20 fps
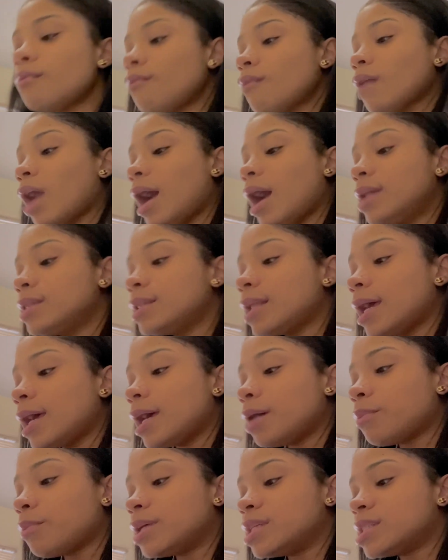And
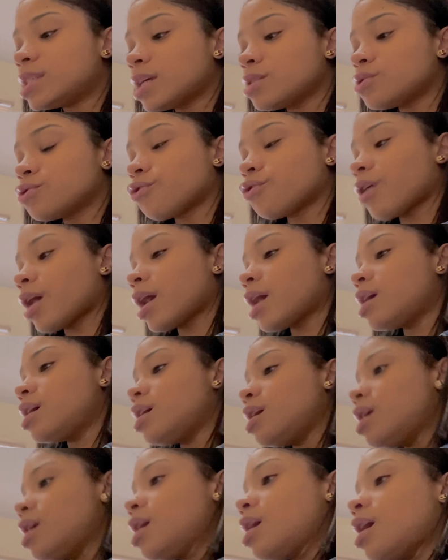then when he starts to cry,
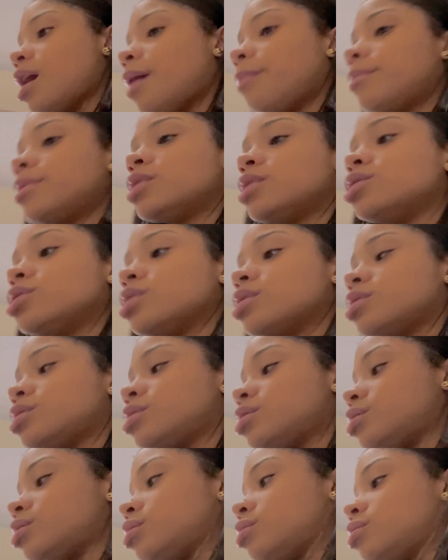I'm gonna just
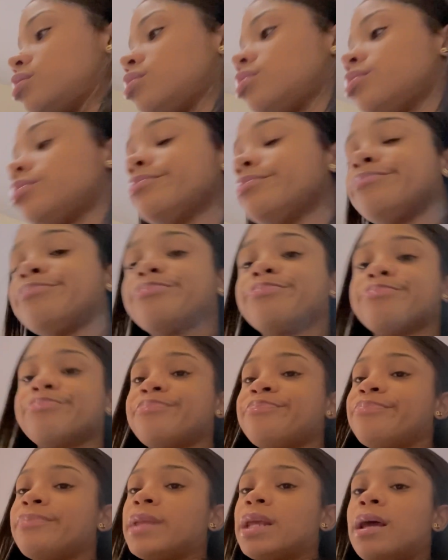
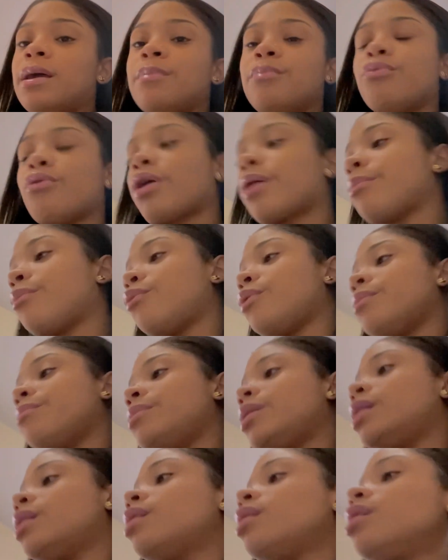bring him with
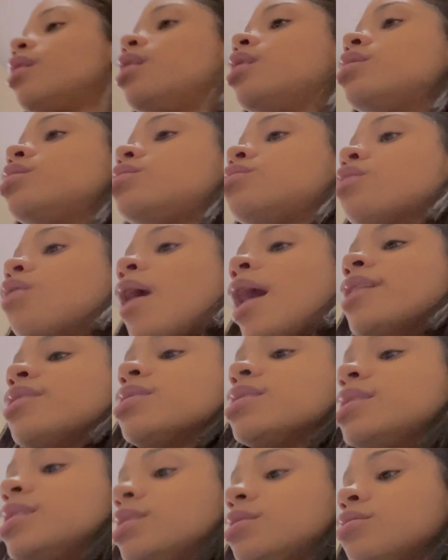me. So I
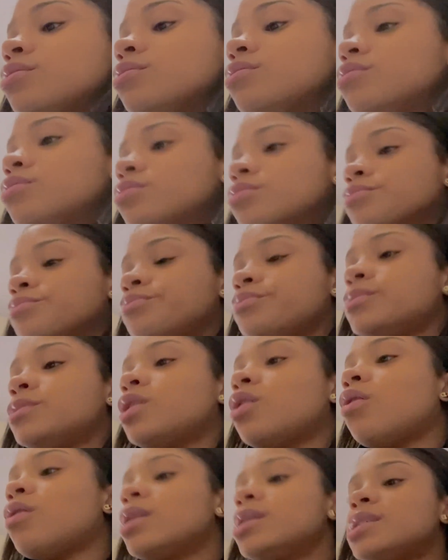just need to, the
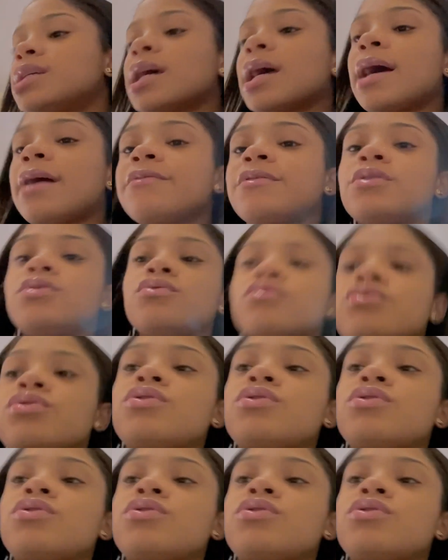only thing I have to do so